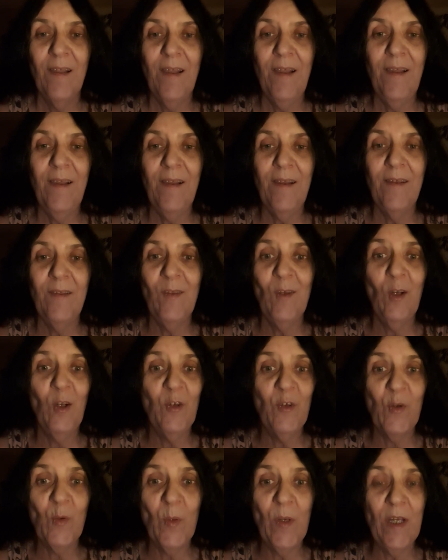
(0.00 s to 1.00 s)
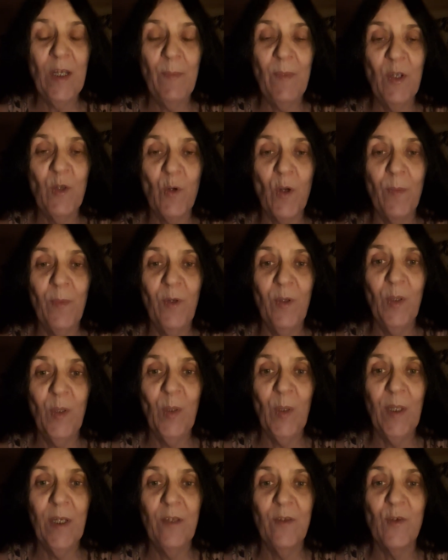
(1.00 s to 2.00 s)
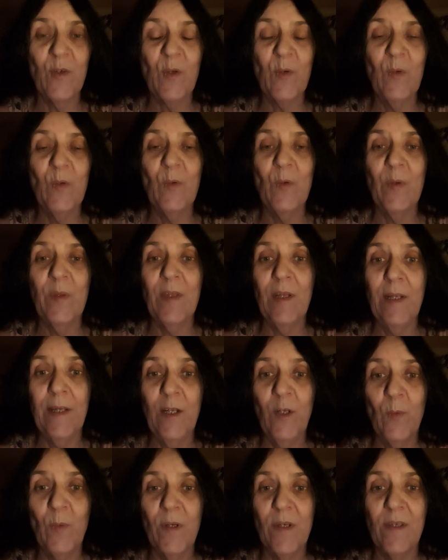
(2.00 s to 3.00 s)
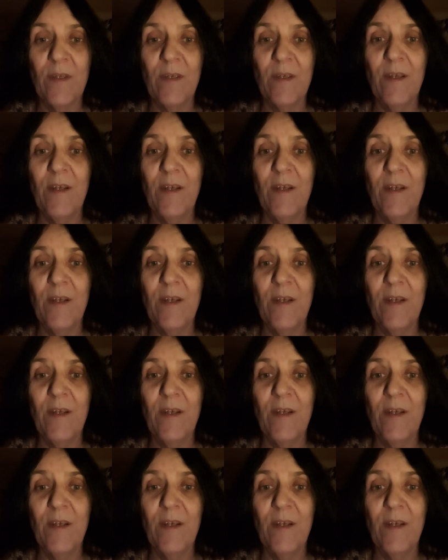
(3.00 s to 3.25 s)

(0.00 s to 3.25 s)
And there's going to be trouble in the school with the little ones.